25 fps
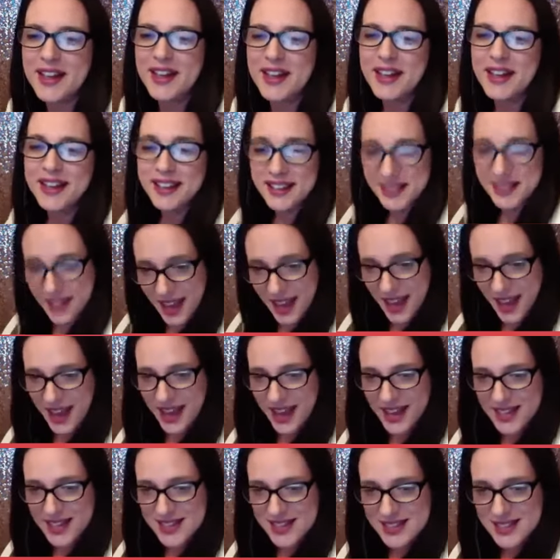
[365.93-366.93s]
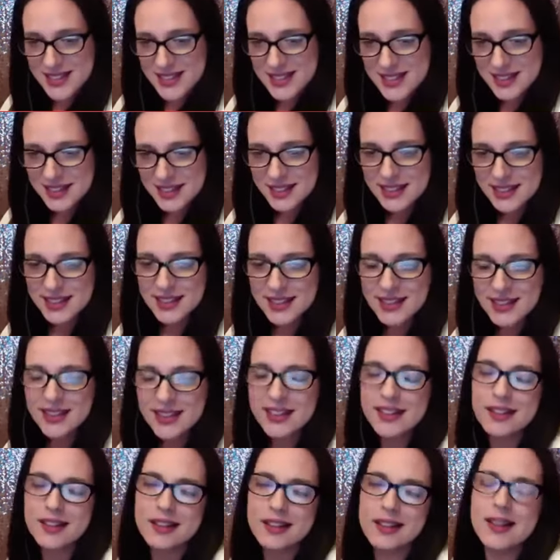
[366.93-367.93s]
Yes.
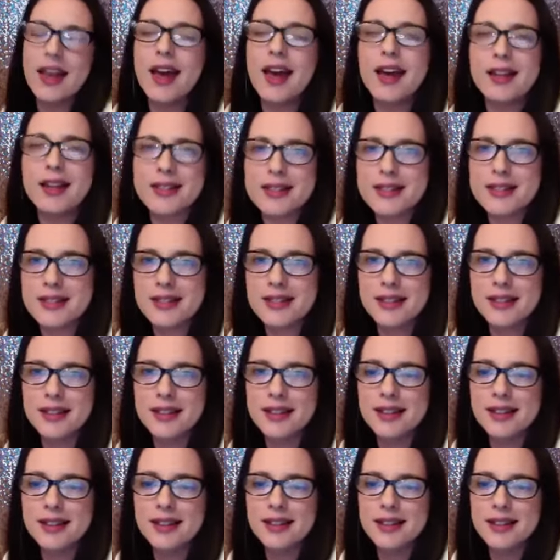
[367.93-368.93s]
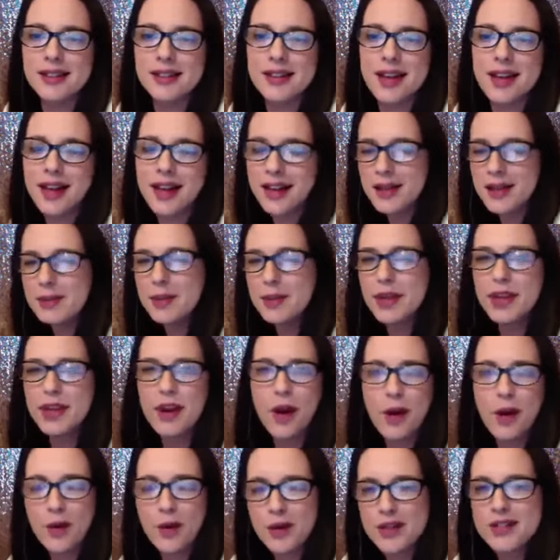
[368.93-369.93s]
Yes. Anybody
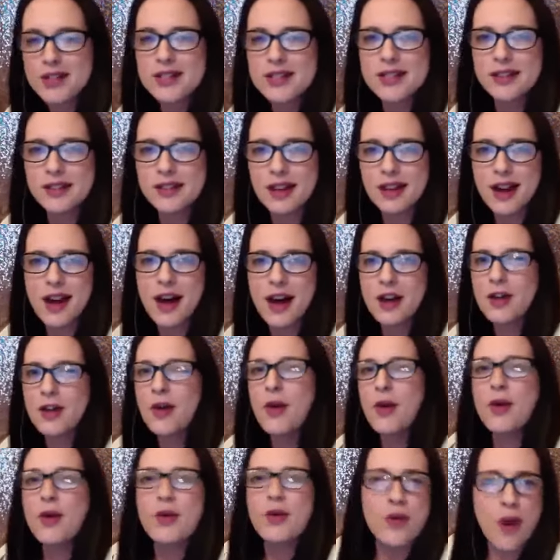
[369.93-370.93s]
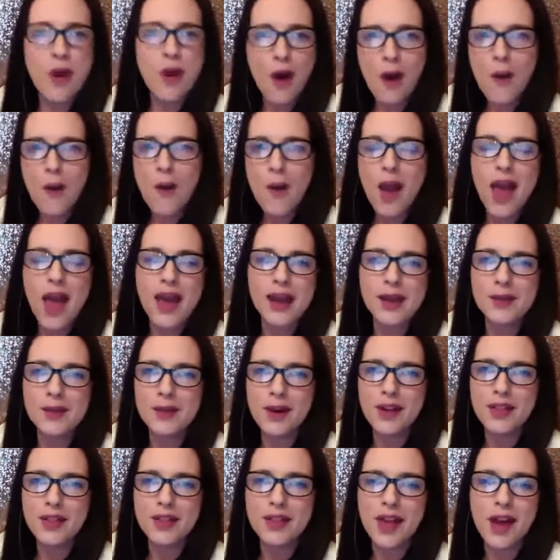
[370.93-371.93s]
own a salon or know
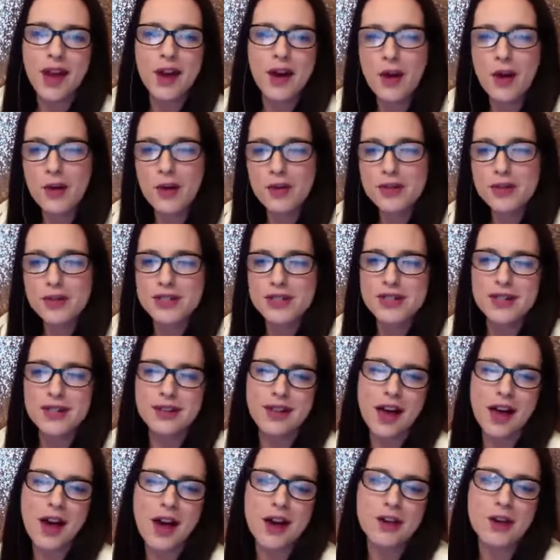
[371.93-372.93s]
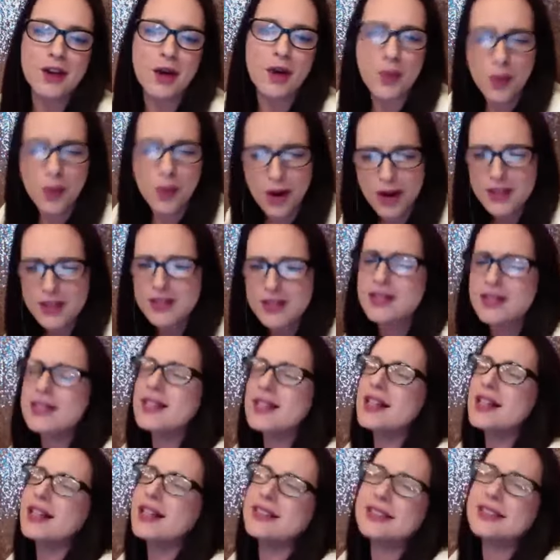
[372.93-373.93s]
anyone that owns a salon or works in a
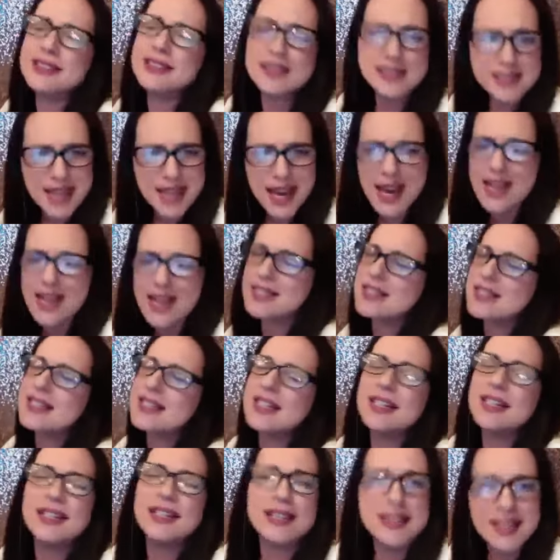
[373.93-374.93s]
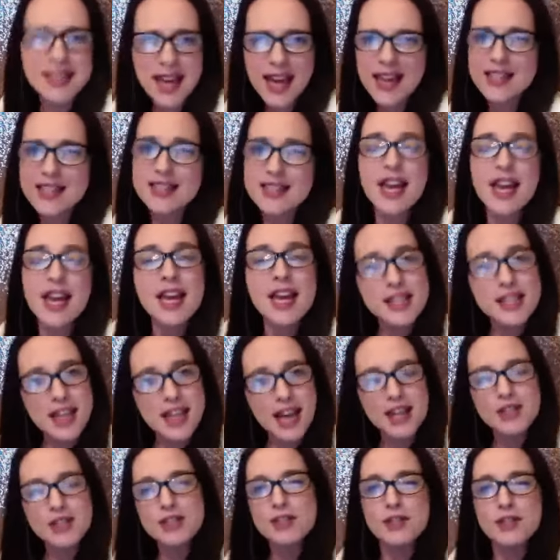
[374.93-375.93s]
salon? Yes. Yes.
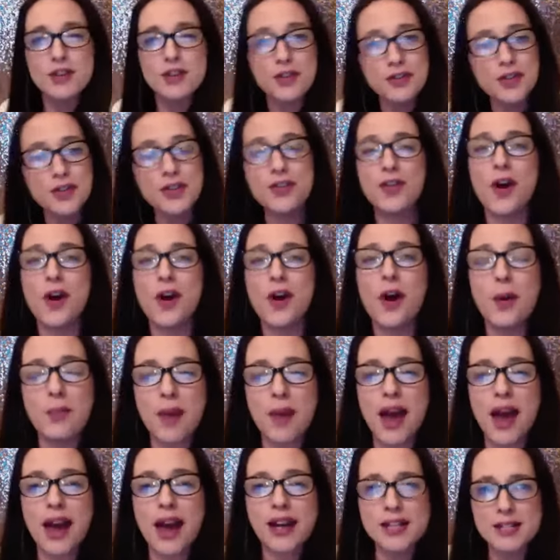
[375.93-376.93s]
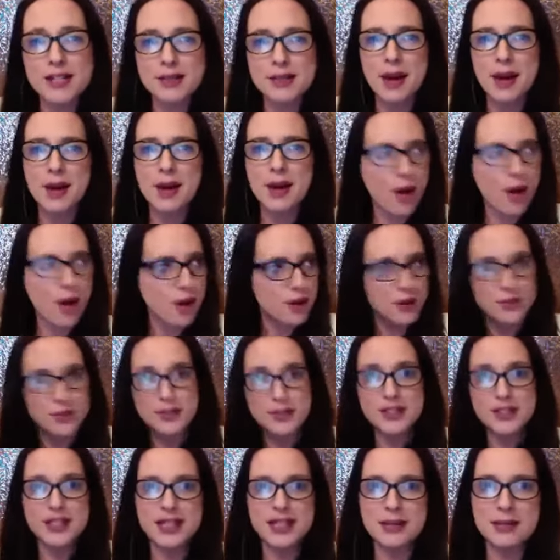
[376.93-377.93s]
Yes, you do. If you've gone back to my wall, you
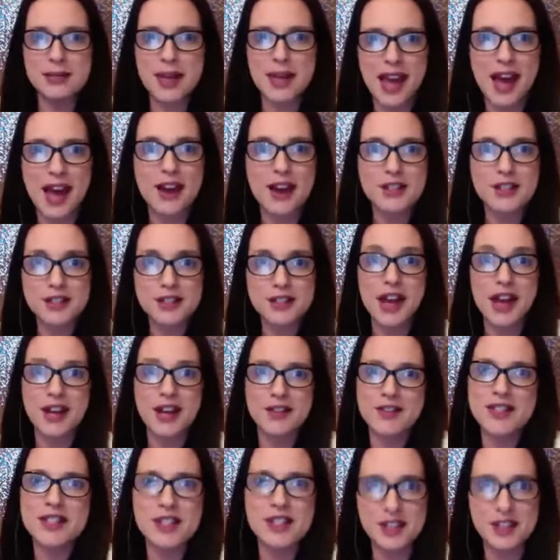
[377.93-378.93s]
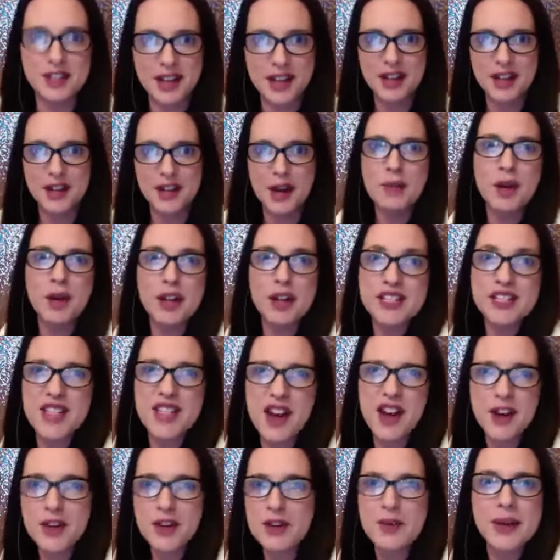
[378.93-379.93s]
see me outside of a salon, and I'm going to
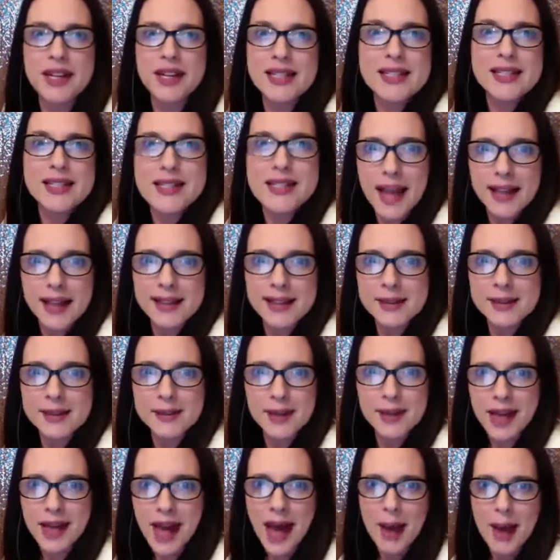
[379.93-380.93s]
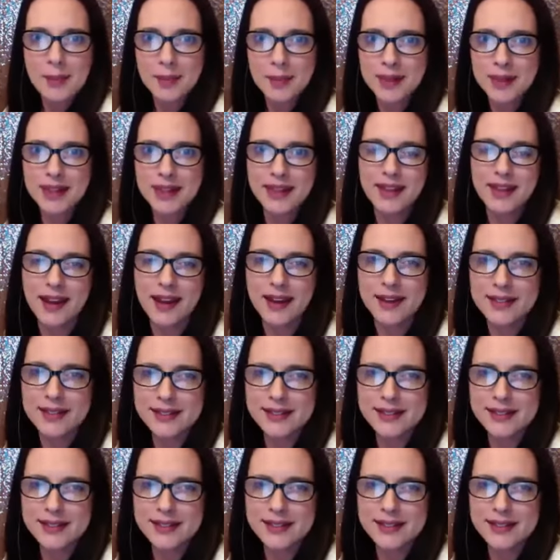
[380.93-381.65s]
tell you exactly what happened in there